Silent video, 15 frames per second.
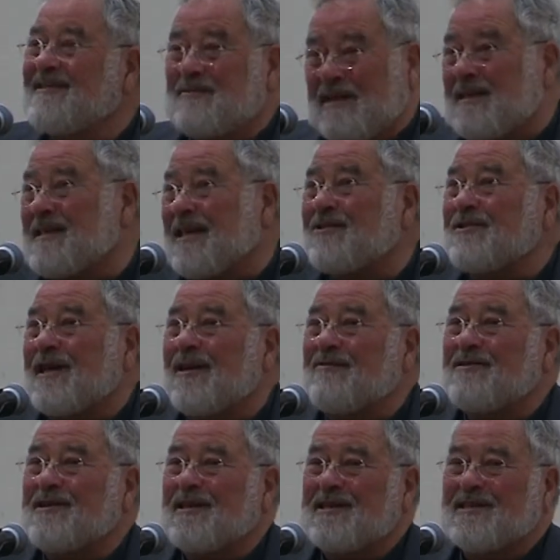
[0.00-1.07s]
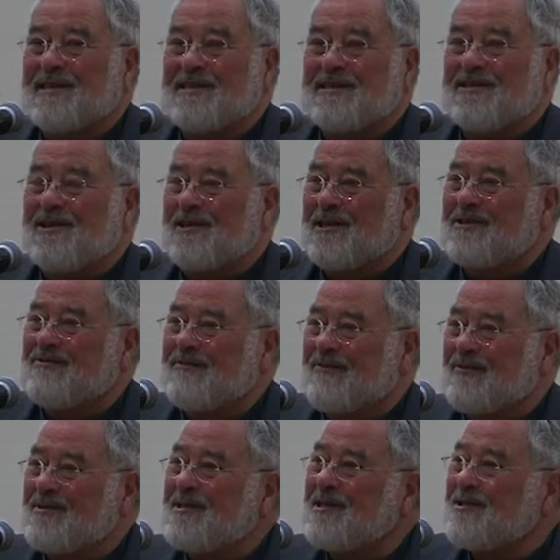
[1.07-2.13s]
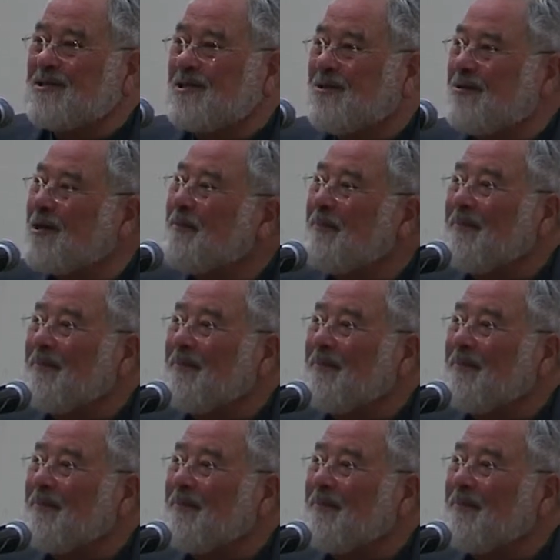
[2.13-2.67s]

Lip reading: That's actually how science gets done. It's reverse engineering.